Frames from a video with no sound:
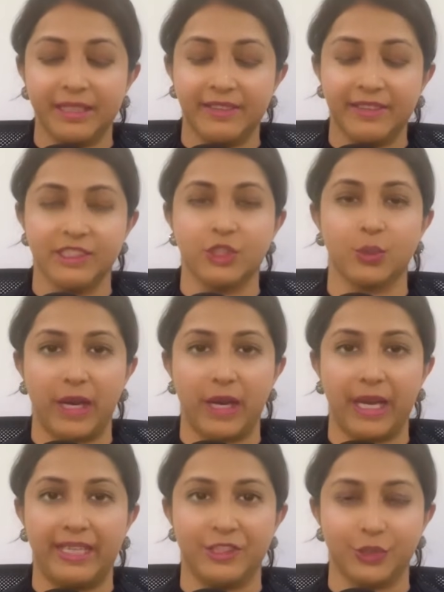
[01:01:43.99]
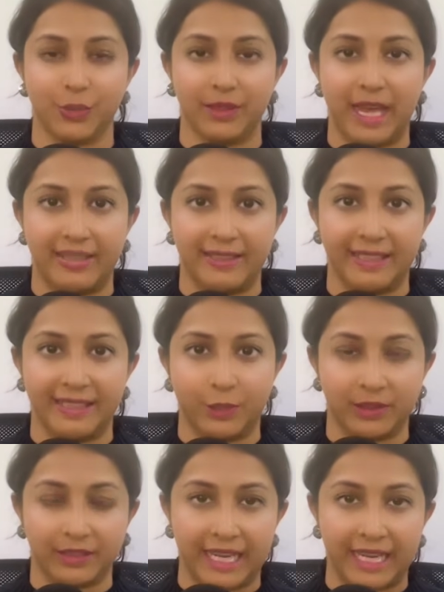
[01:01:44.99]
it this way so that they
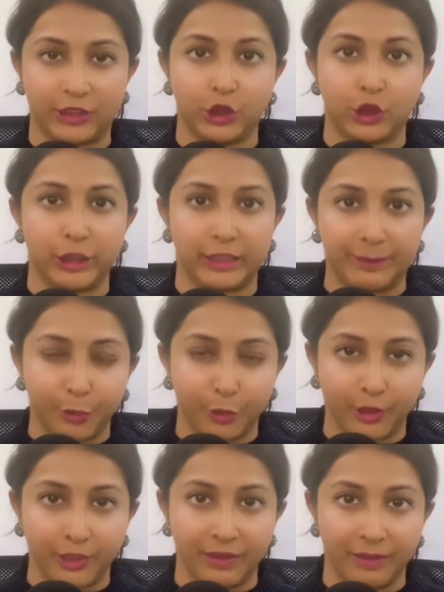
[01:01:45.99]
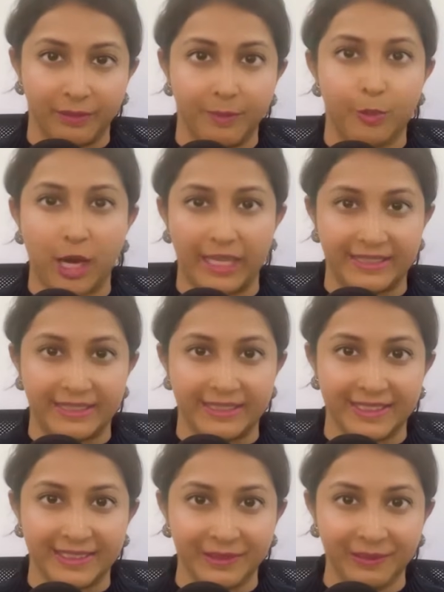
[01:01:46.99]
could get cheaper
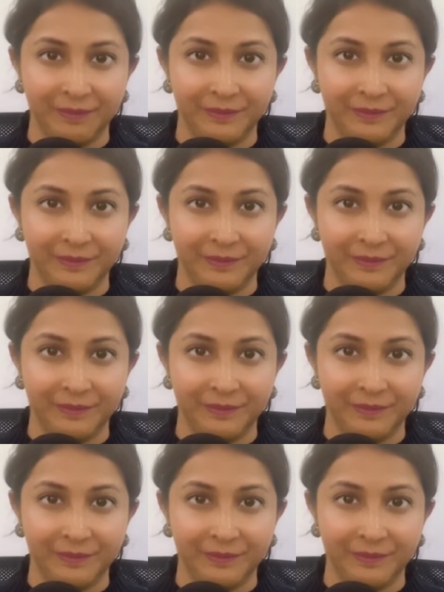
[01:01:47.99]
pricing